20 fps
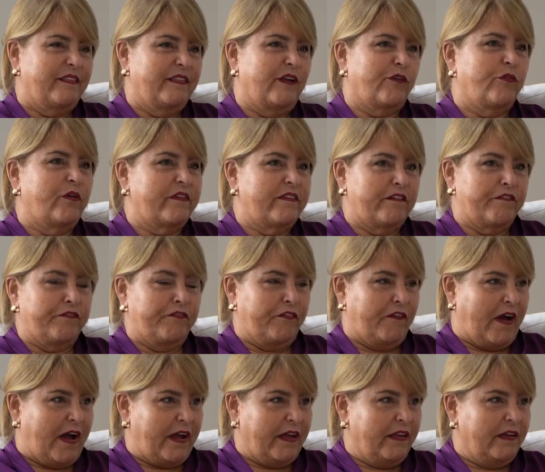There was a
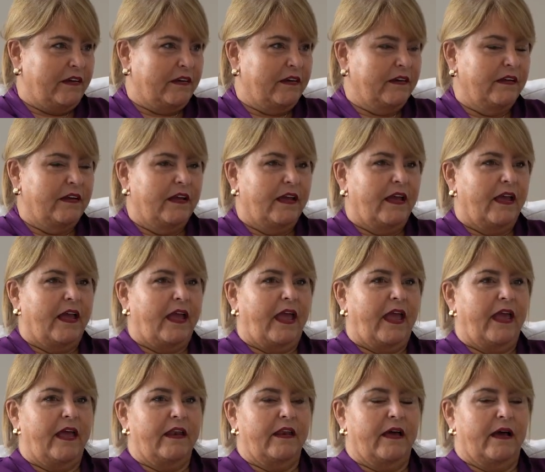fire
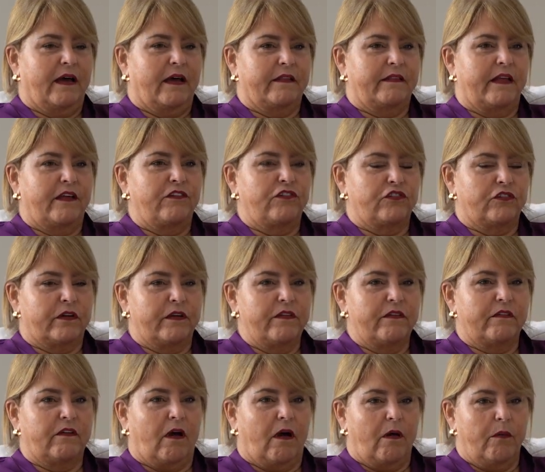and uh, the
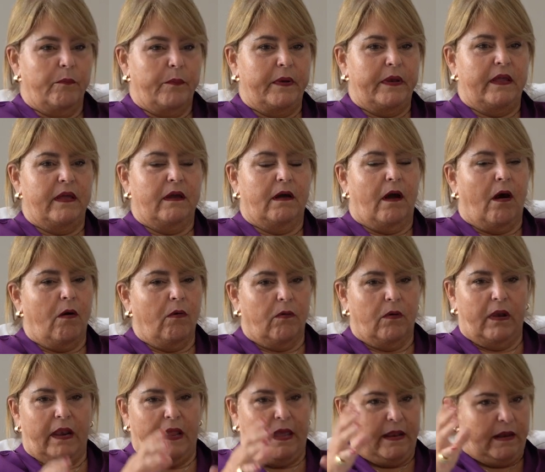insurance company
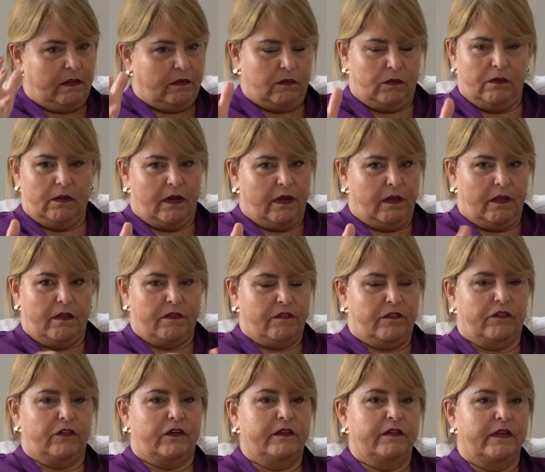calculated a
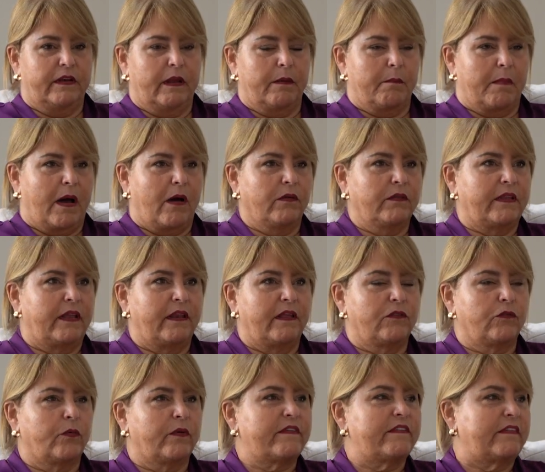certain amount and
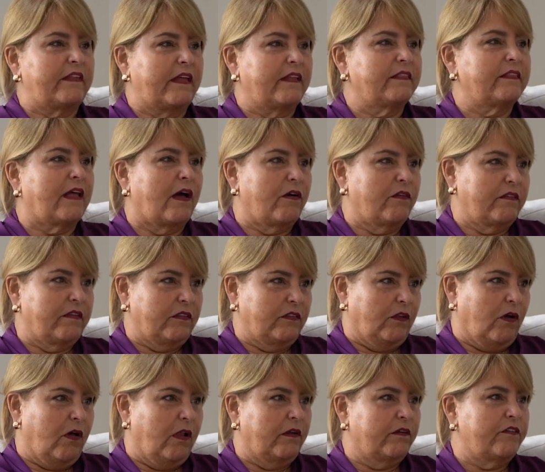it was
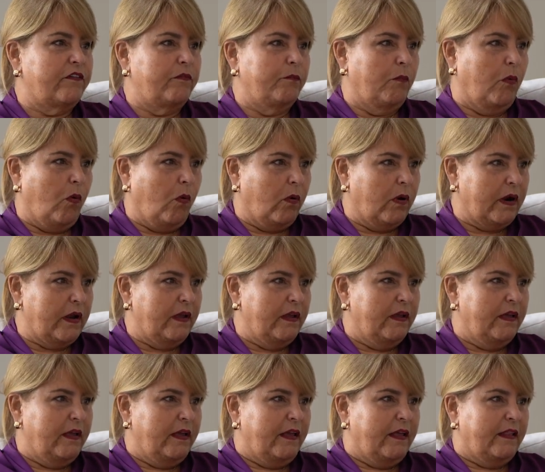$10,000 more
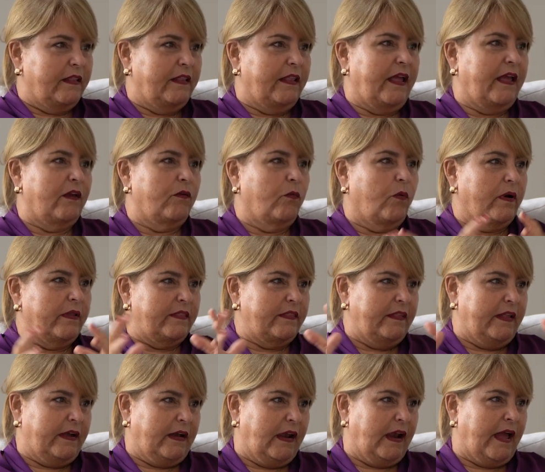than
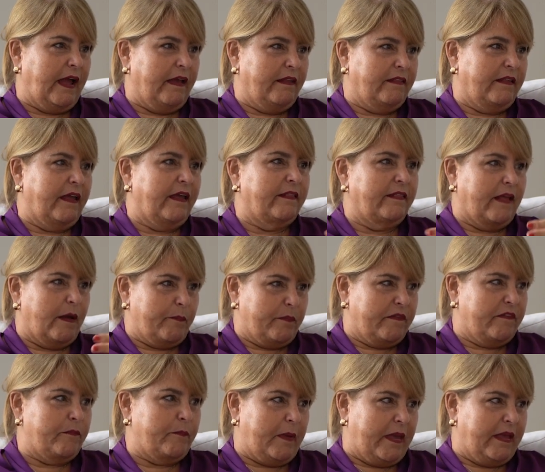what the client ended up
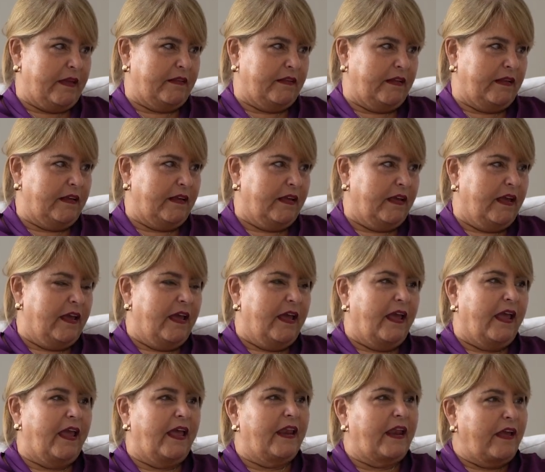spending.
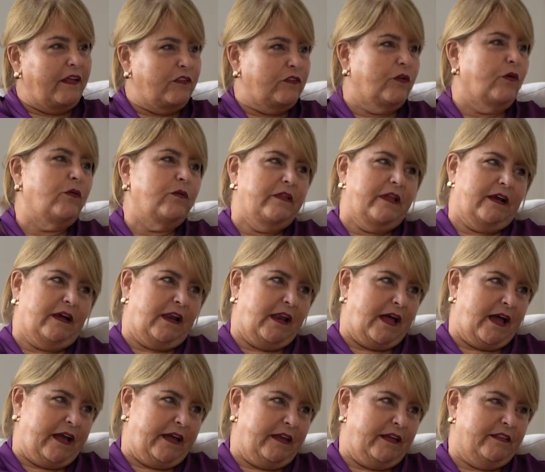And I told the
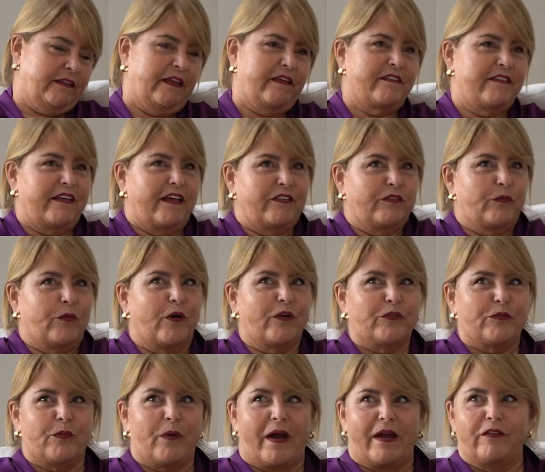client, he said,
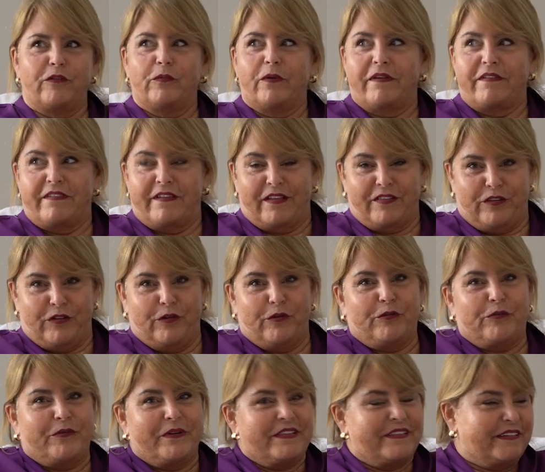What do I do? I said,
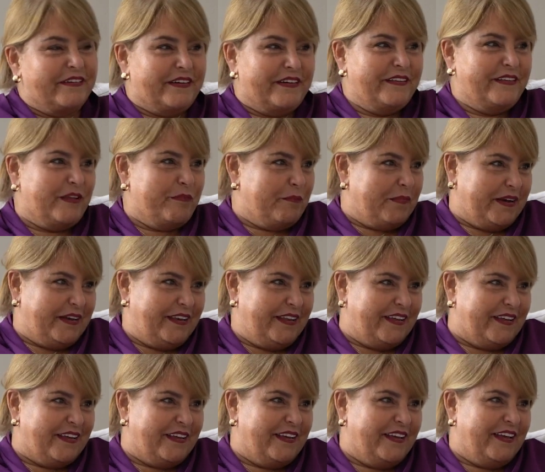You return the
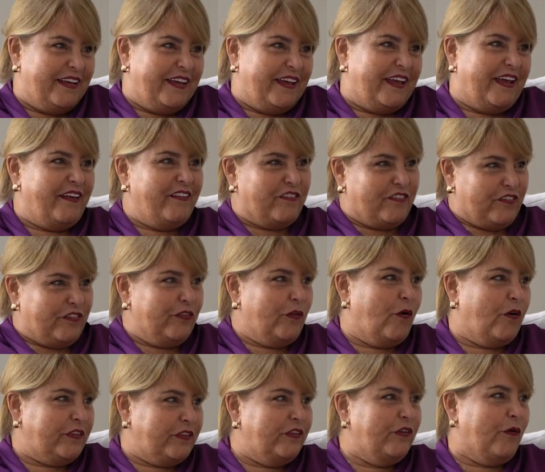money. Mm-hmm. It's
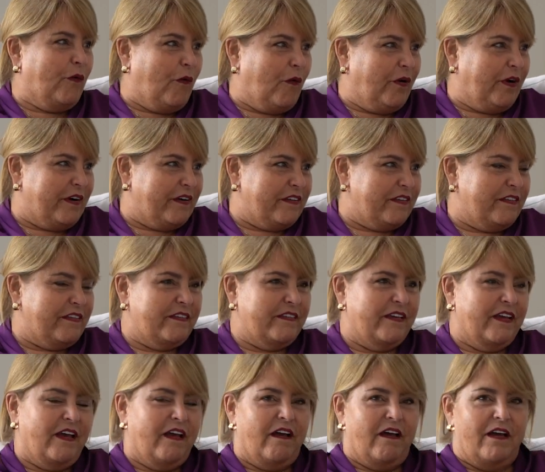not yours.
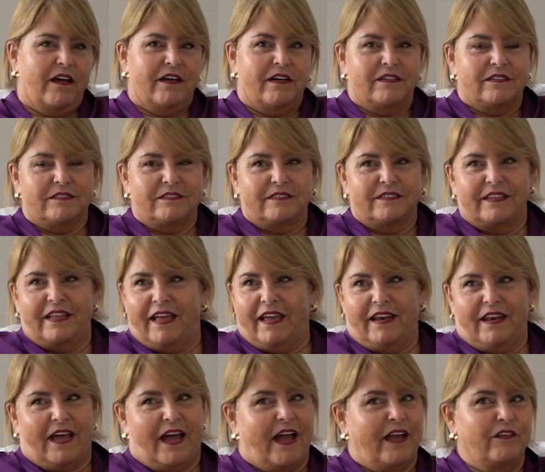Mm-hmm.
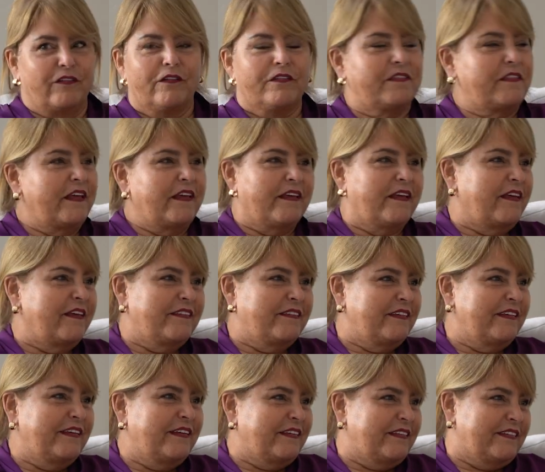Then I don't think he
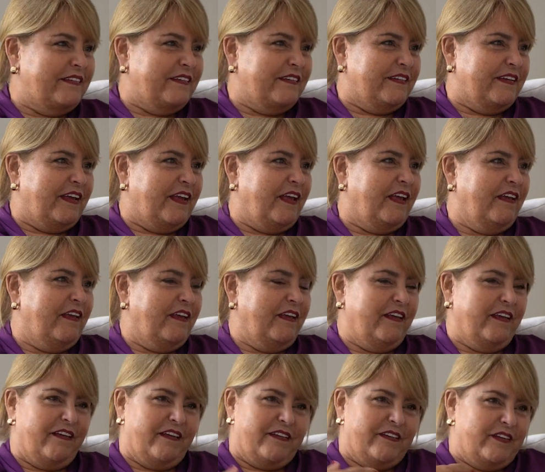did. Mm-hmm.
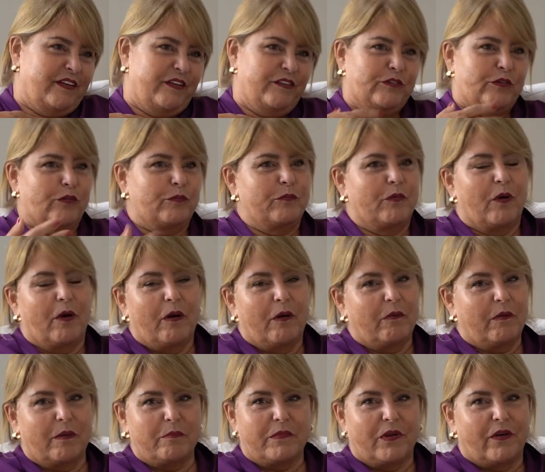He, he told me,
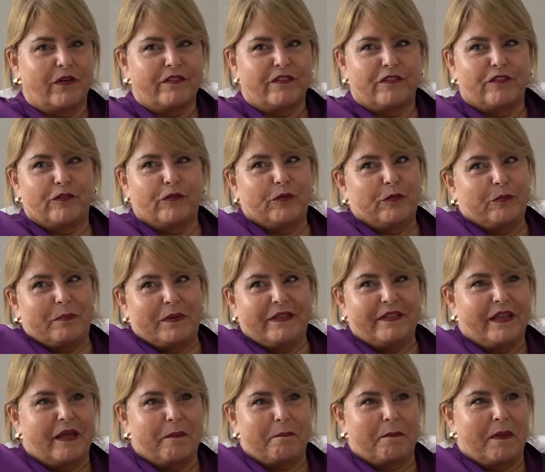Oh, I'm not
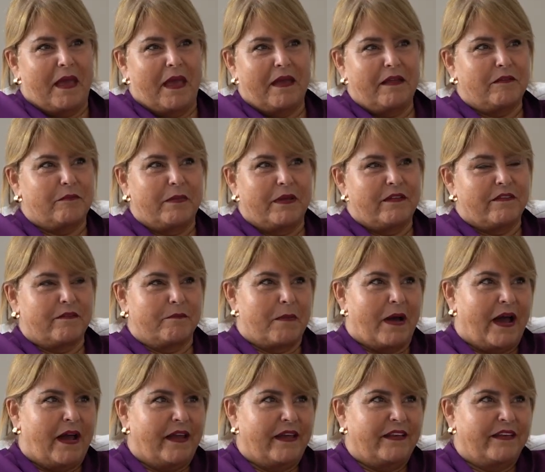stupid. They paid me, it's
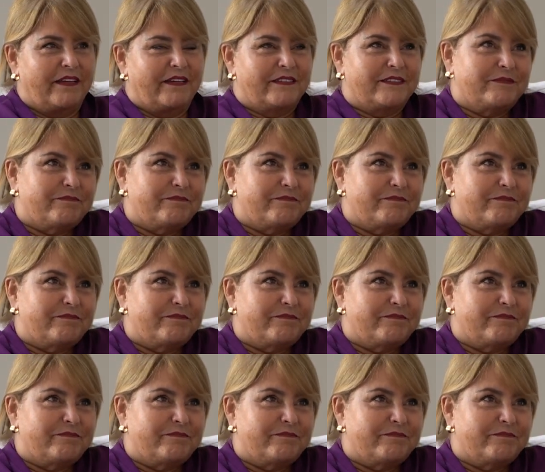mine.